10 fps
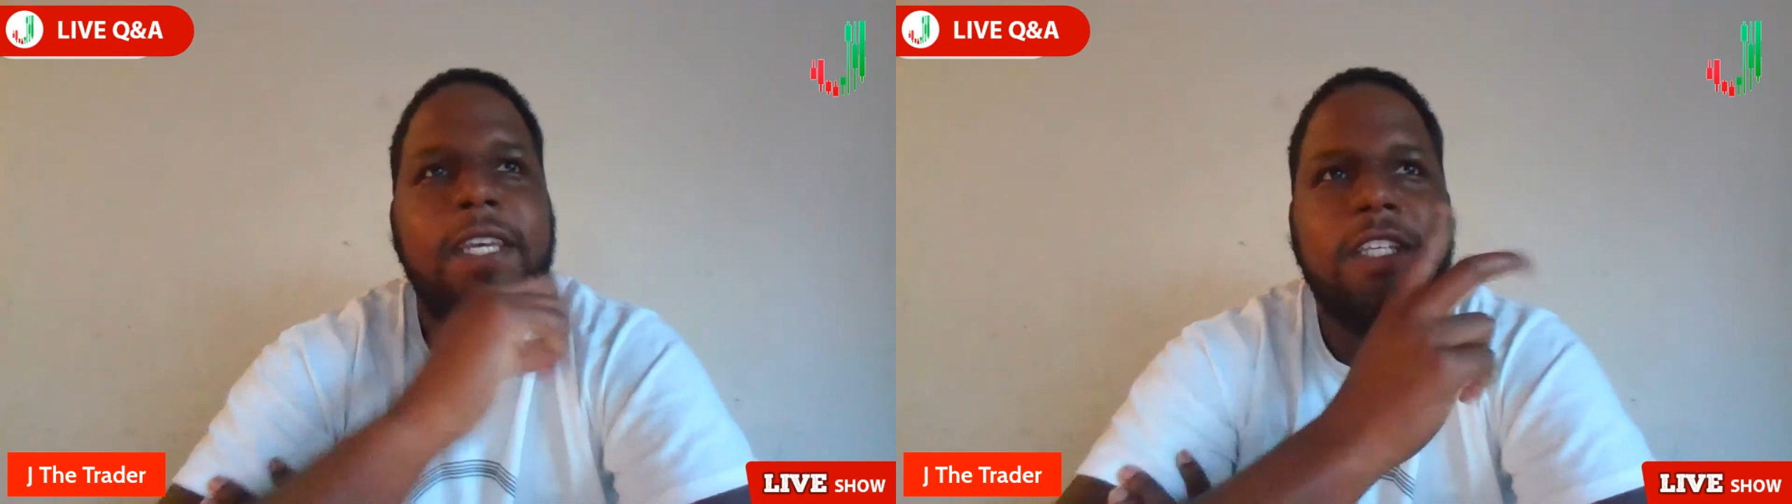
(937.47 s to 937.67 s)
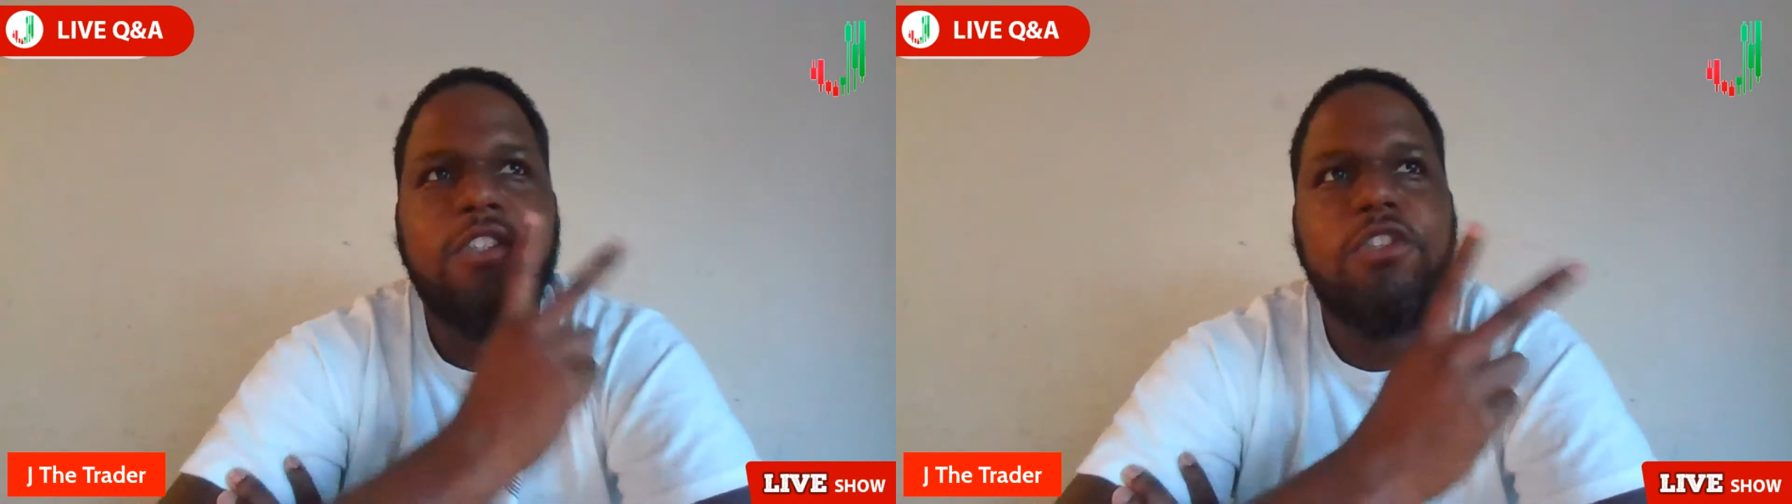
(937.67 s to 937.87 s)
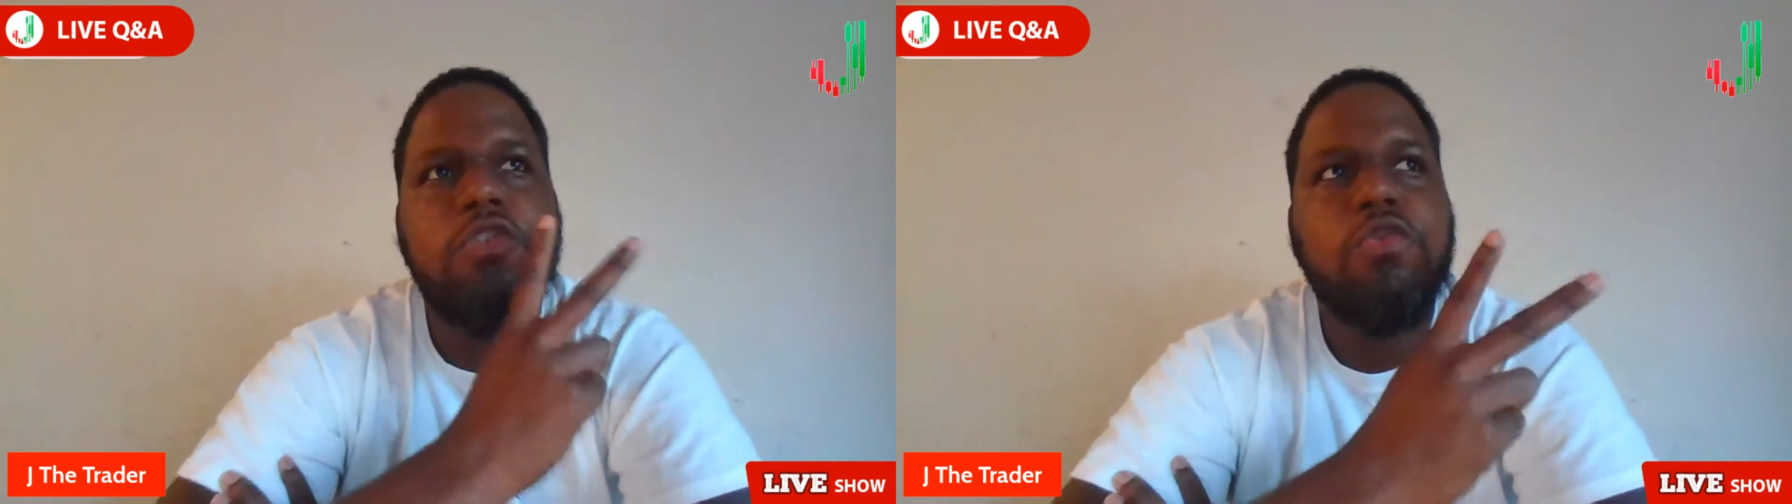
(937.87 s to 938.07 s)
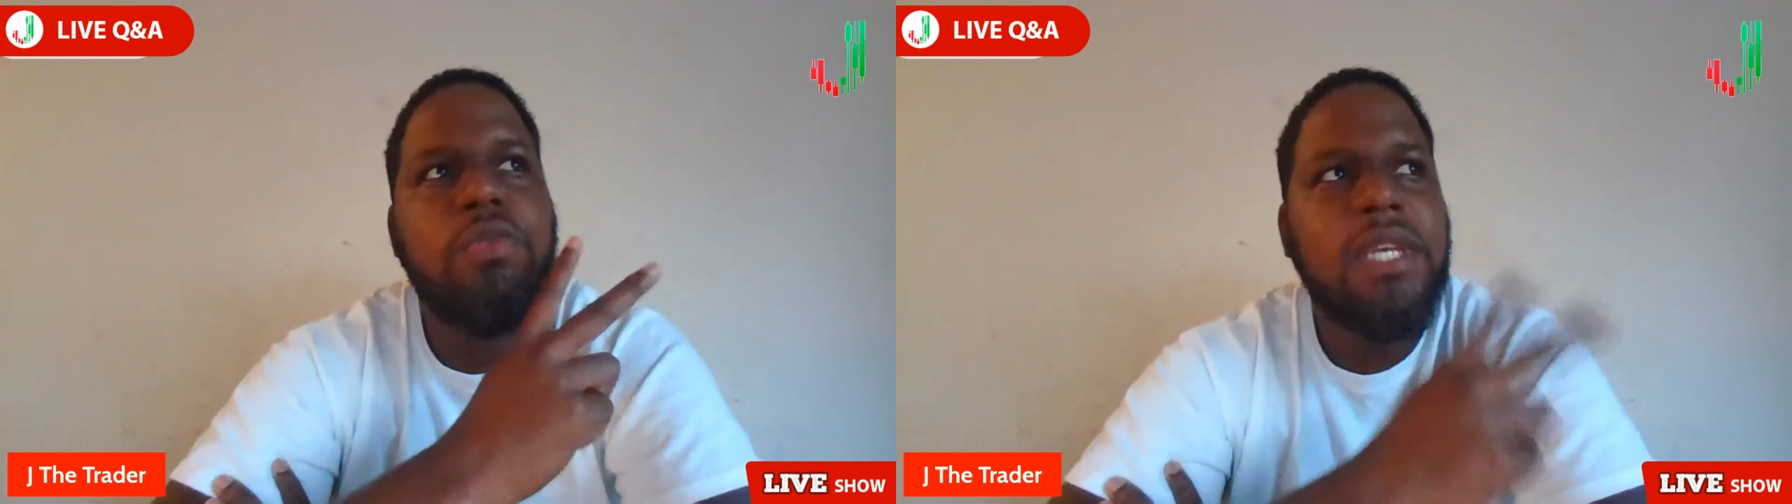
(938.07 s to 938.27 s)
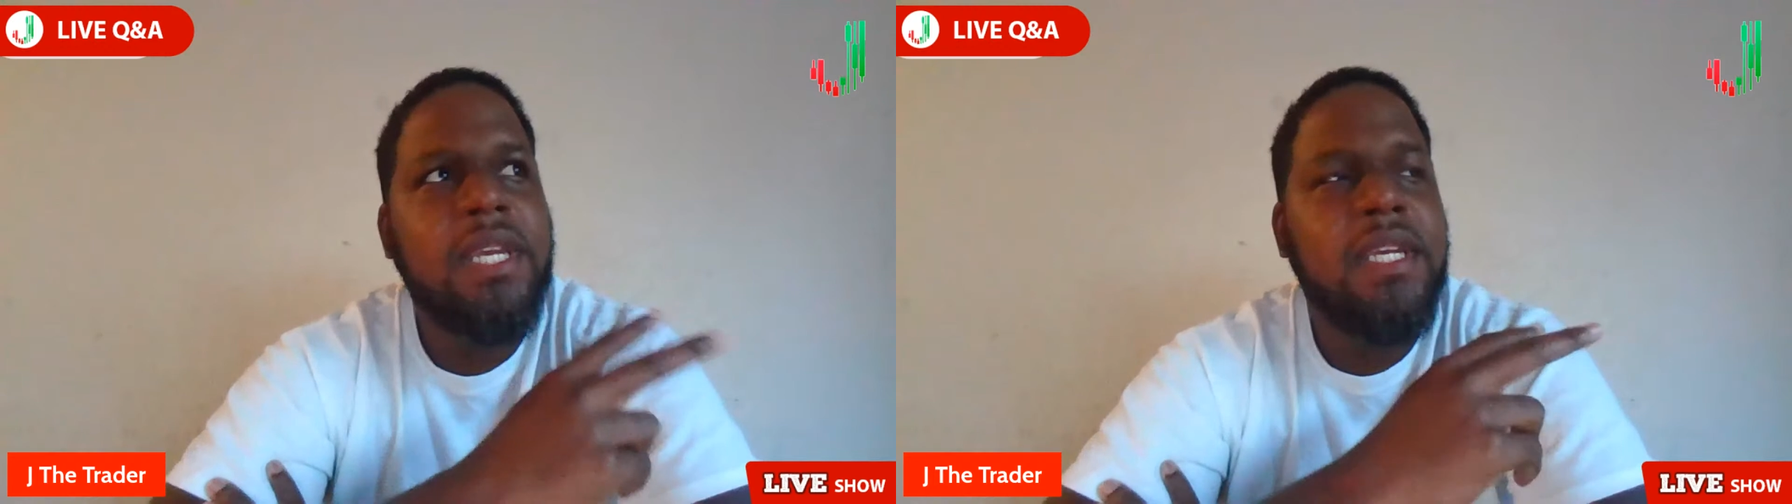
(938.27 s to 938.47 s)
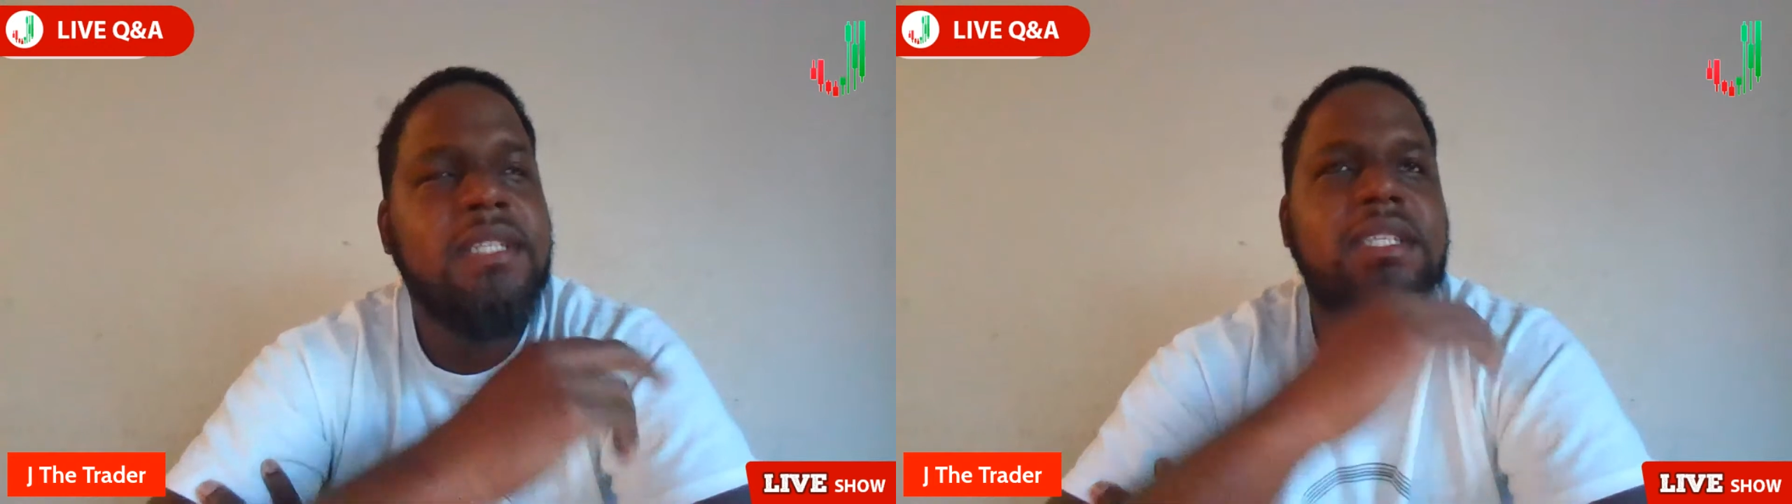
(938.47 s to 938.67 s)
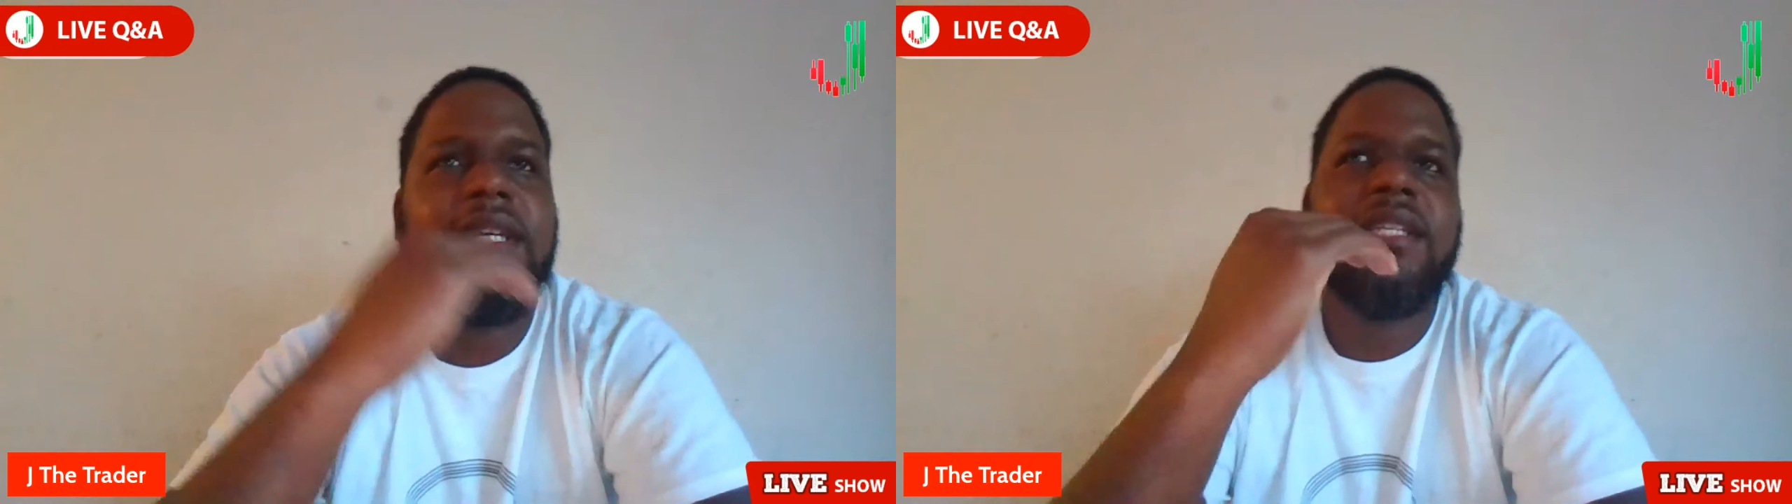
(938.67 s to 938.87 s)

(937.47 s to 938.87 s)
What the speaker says: it's two things.